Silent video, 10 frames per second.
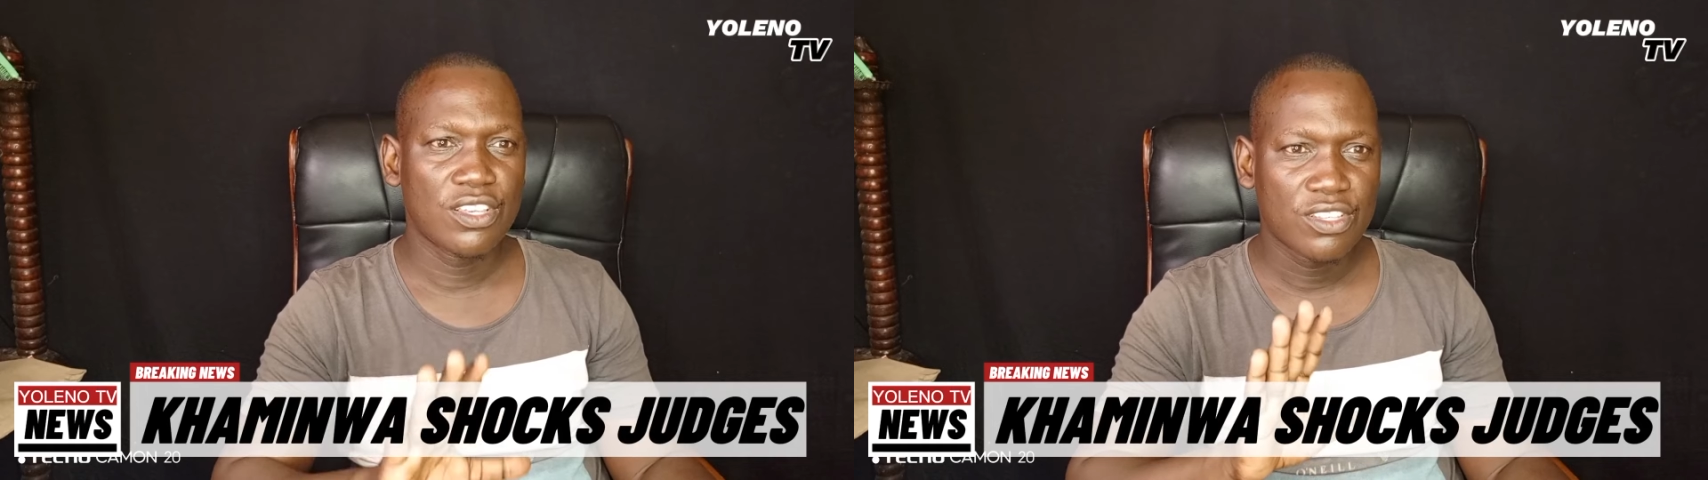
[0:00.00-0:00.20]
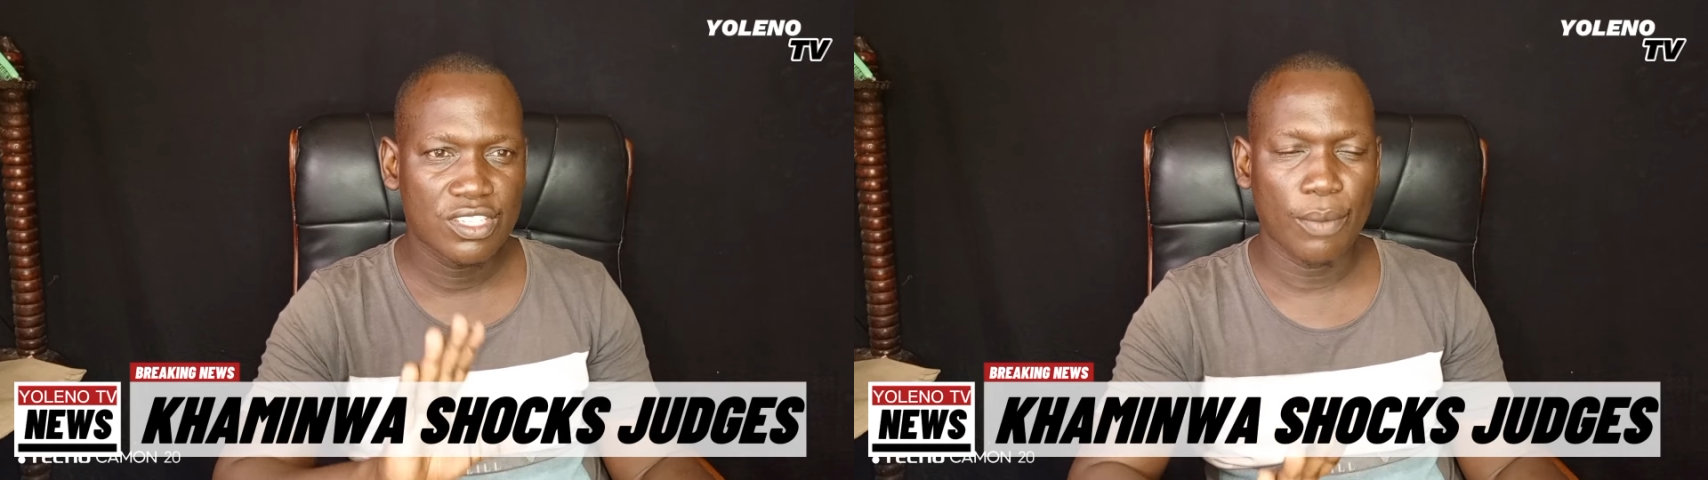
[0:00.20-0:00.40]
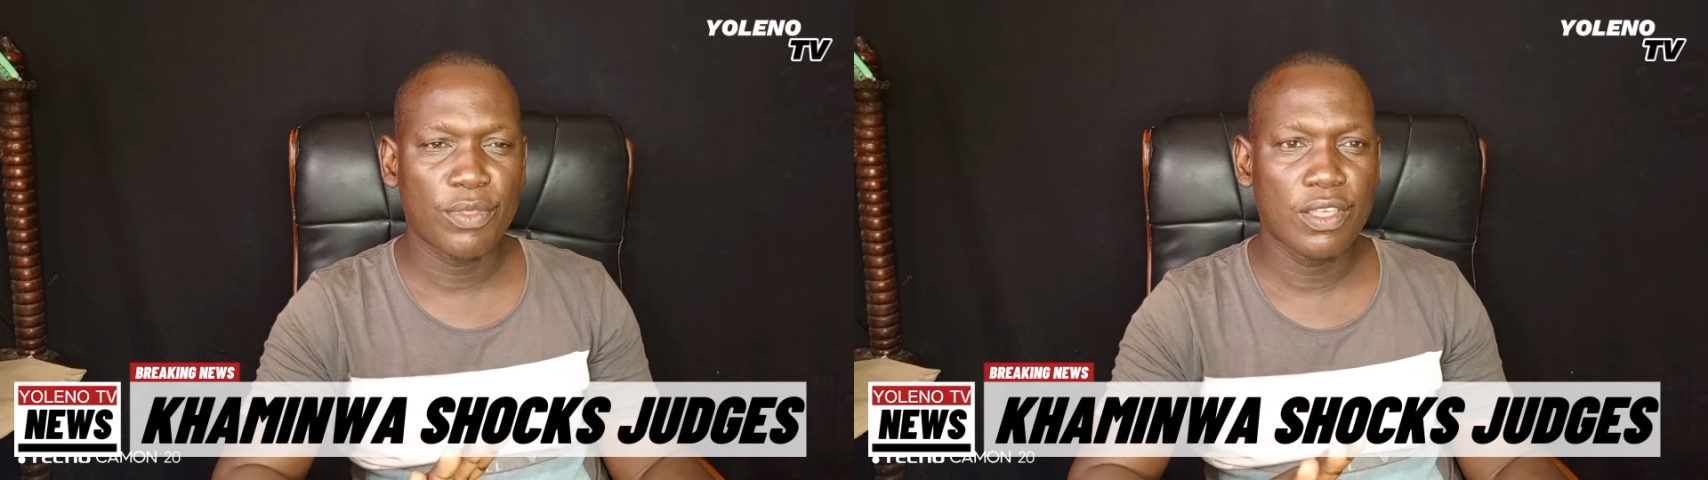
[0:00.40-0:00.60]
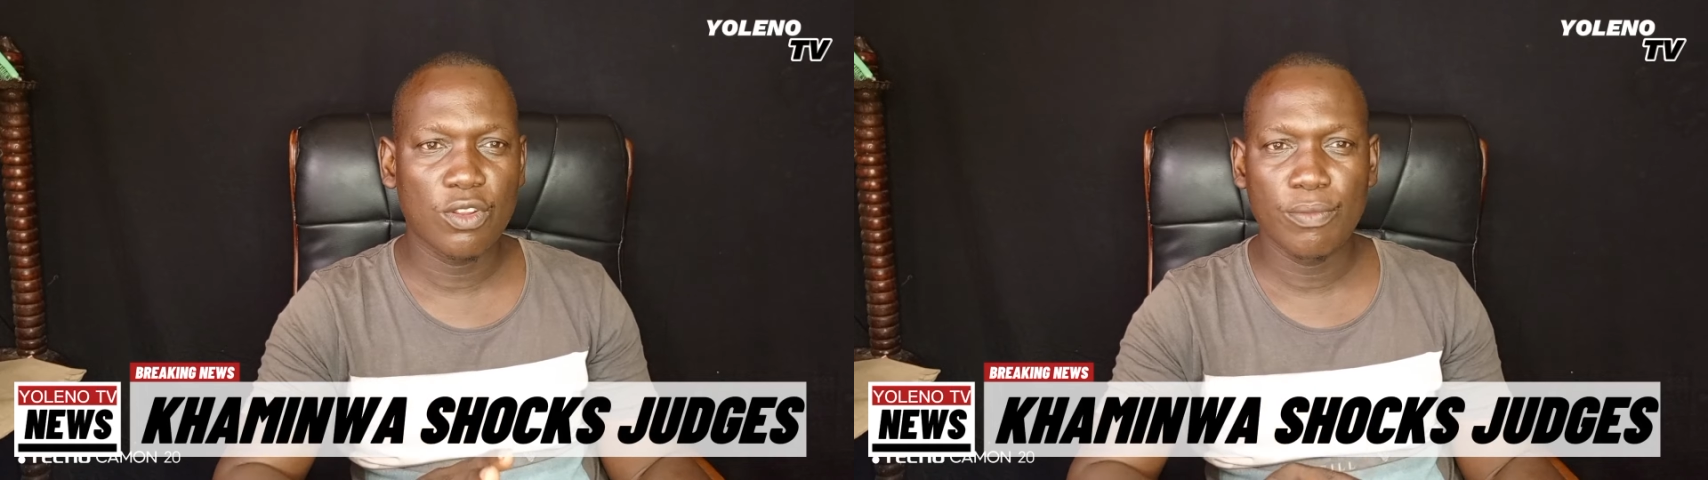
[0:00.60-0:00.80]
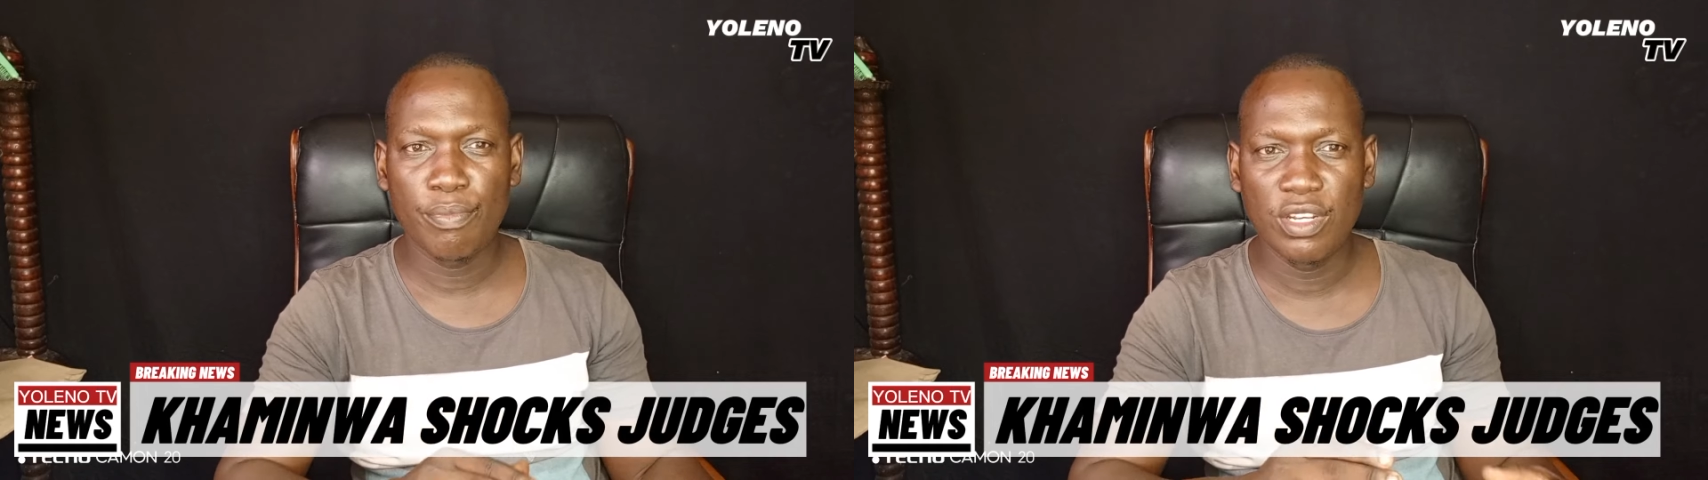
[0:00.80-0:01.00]
something
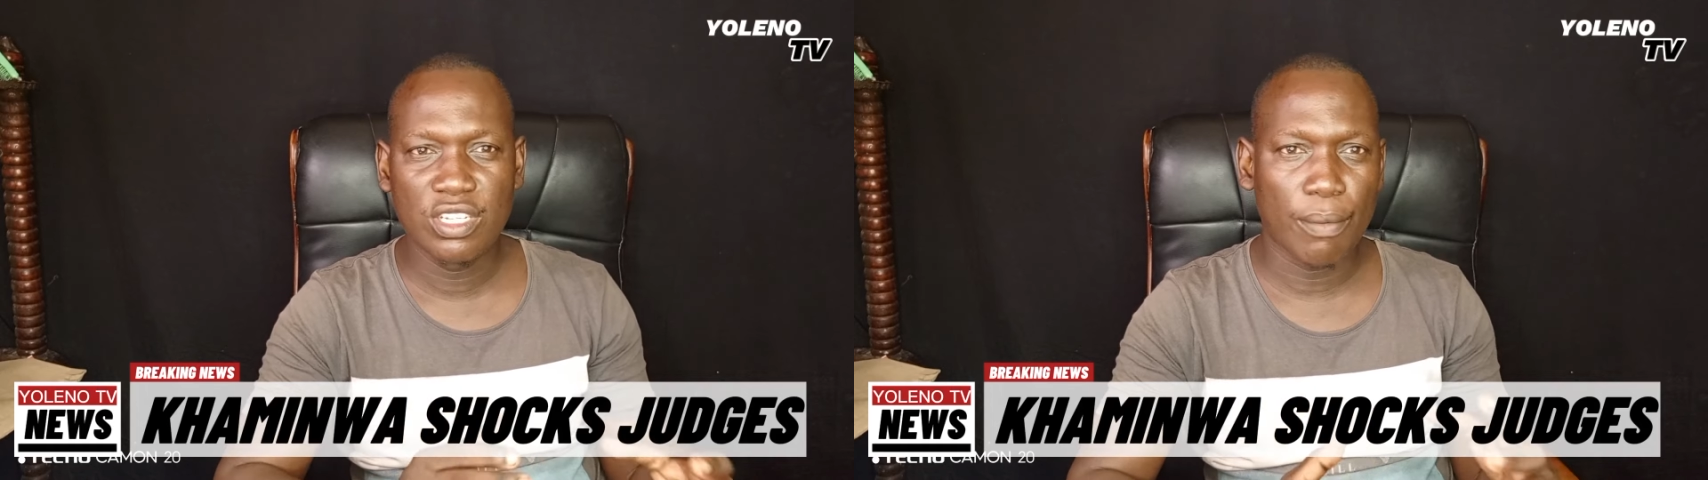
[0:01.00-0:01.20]
that was a bit